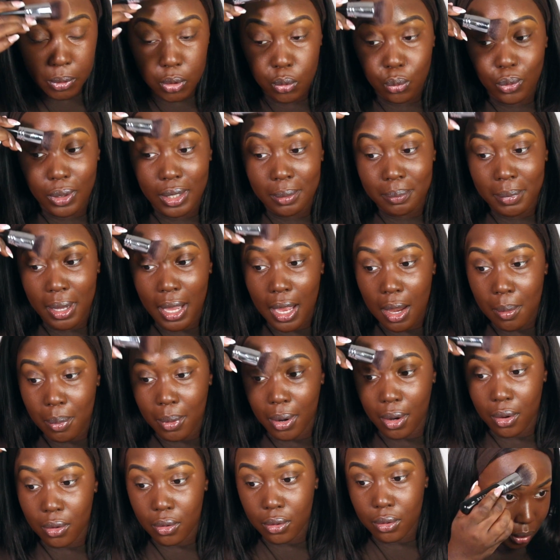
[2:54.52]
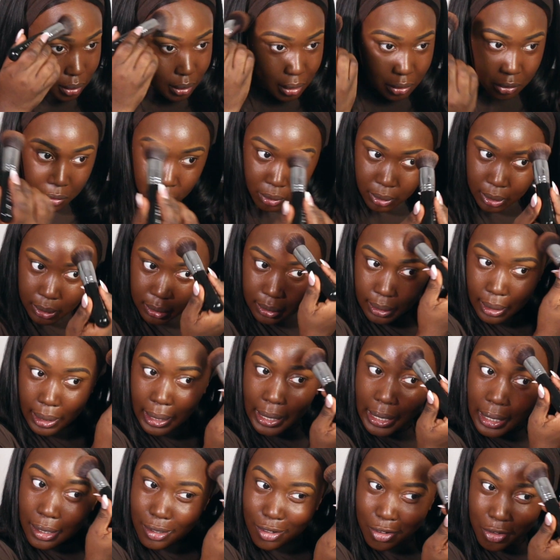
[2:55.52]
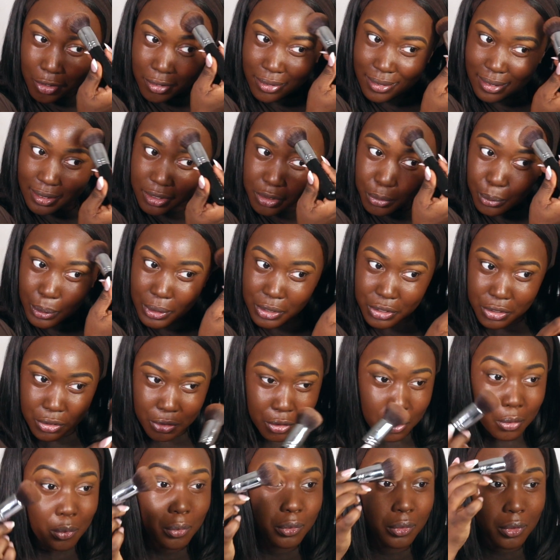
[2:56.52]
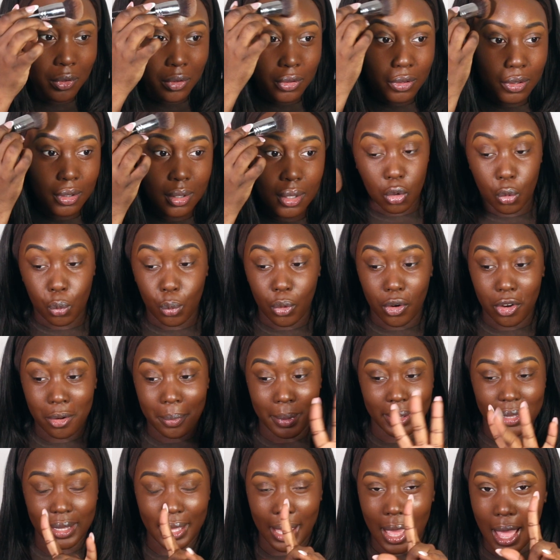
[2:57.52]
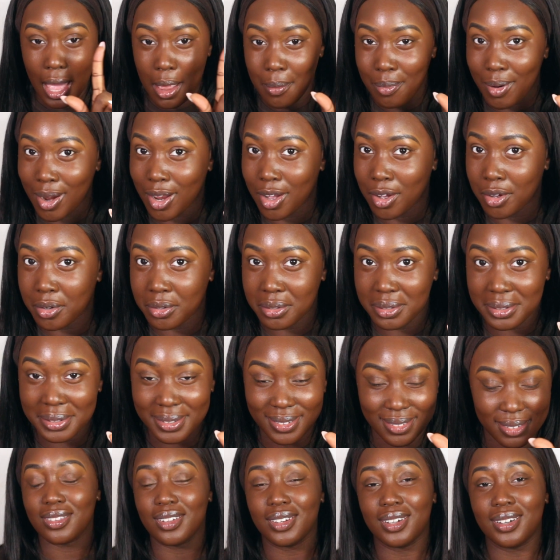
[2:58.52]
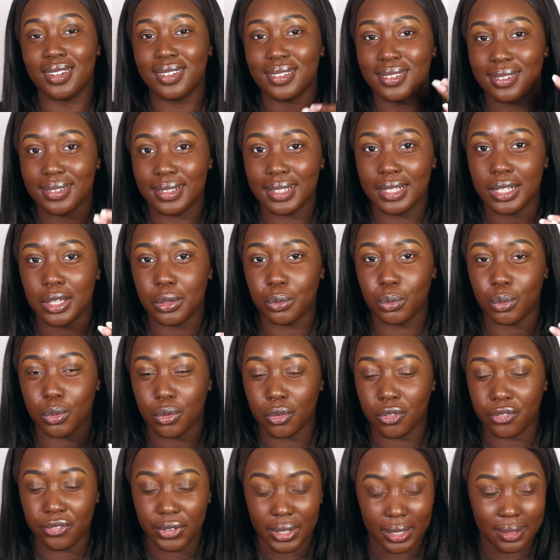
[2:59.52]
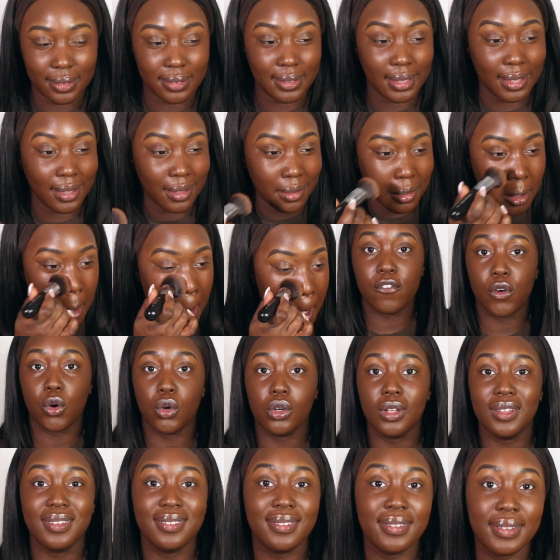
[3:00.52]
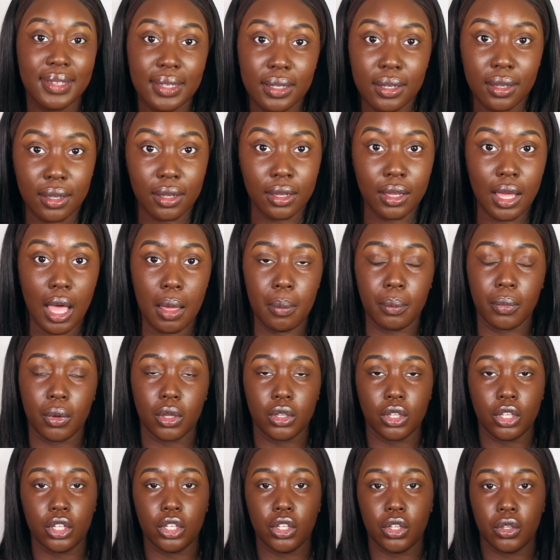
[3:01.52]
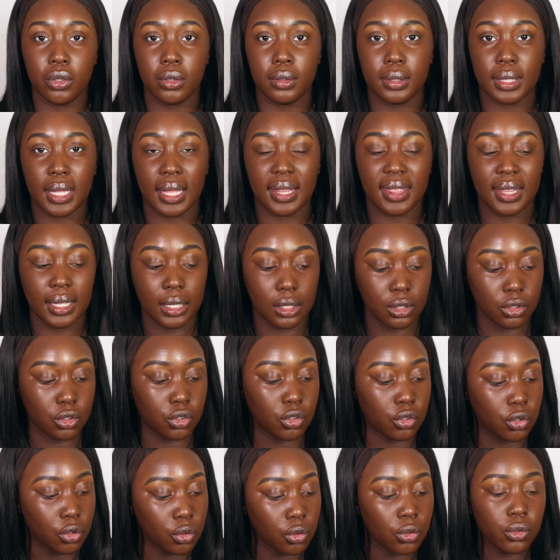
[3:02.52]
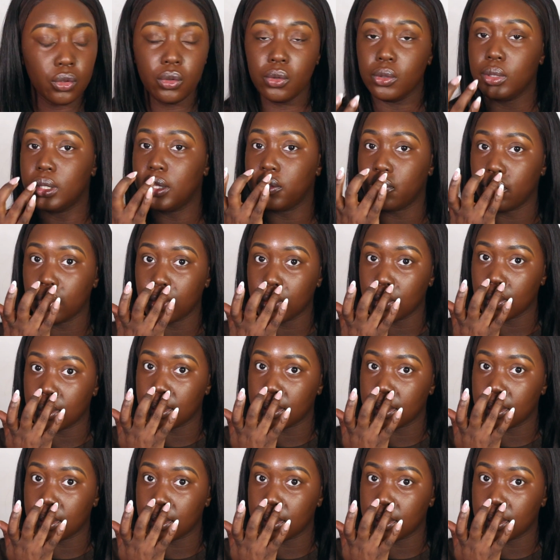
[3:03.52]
between my eyebrows because I know there's a halo situation going on. Don't worry about the eyebrows, the concealer will fix that. For concealer, I'm going to use, I think, 2 different